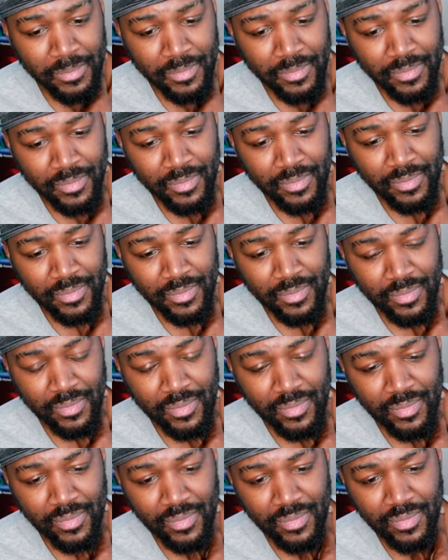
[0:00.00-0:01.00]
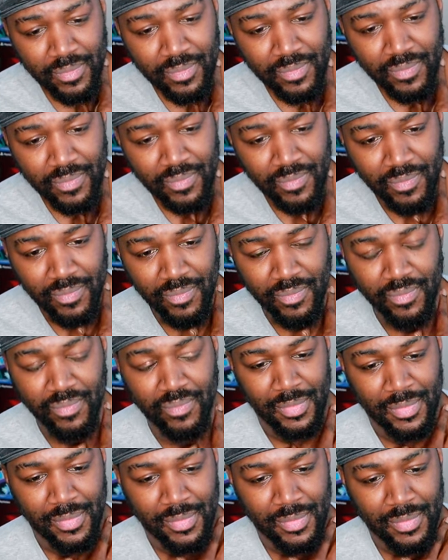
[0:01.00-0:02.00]
When you
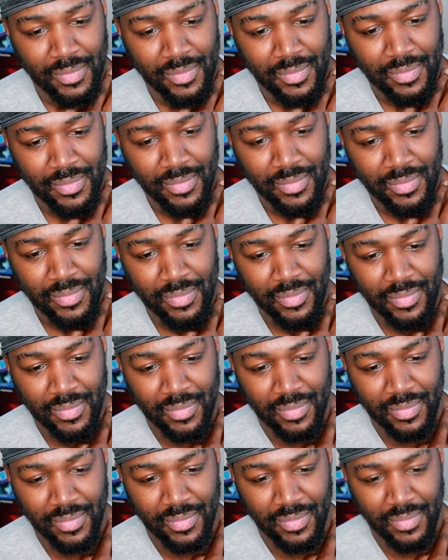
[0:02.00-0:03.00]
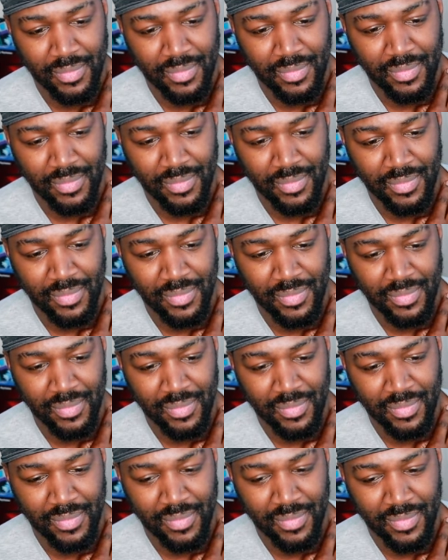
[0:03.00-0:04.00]
lose, I will not
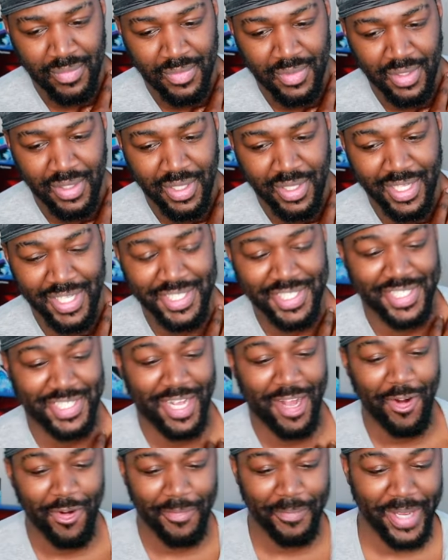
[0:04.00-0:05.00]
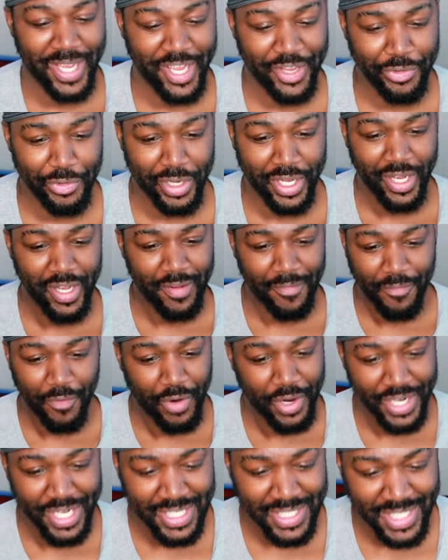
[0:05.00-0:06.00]
lose. Let's go, man. You good
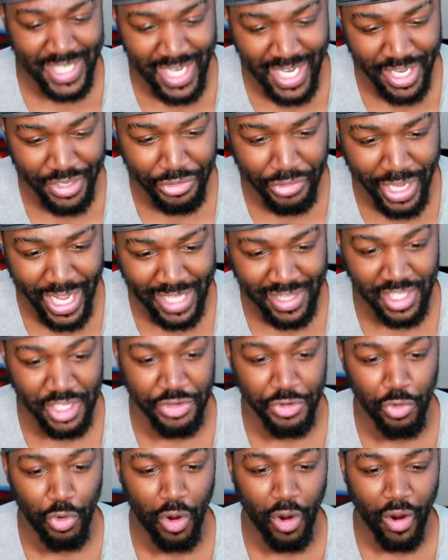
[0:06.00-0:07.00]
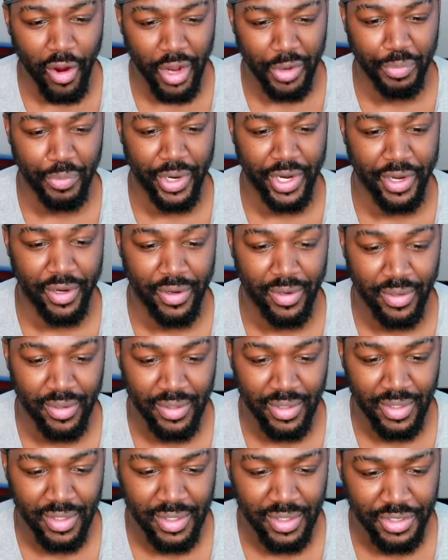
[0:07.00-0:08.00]
for it this time. You got the new hardware.
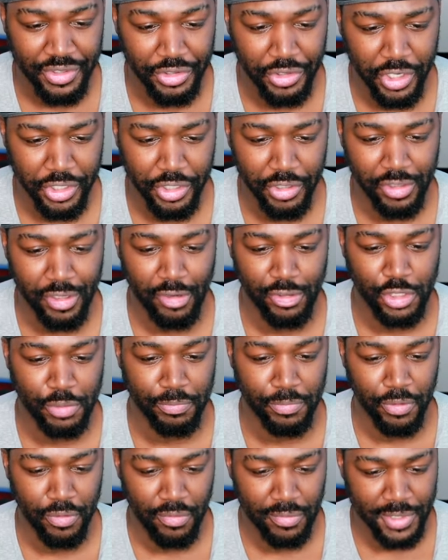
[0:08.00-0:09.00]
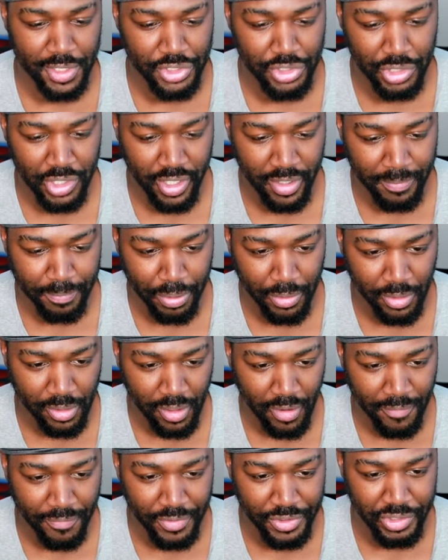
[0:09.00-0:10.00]
You can do those moves that you couldn't pull
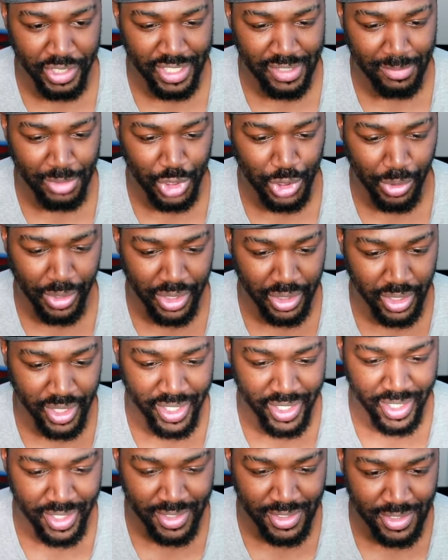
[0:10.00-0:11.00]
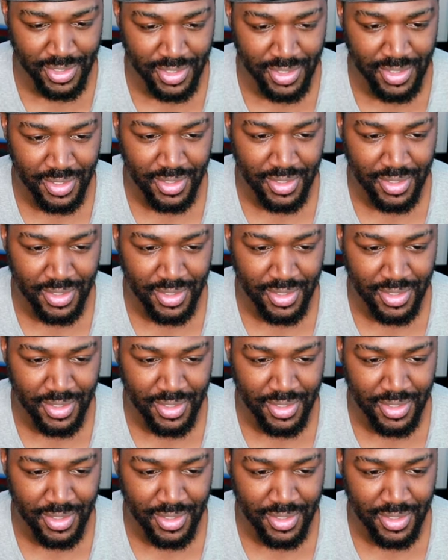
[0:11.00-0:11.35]
off when you had them short legs.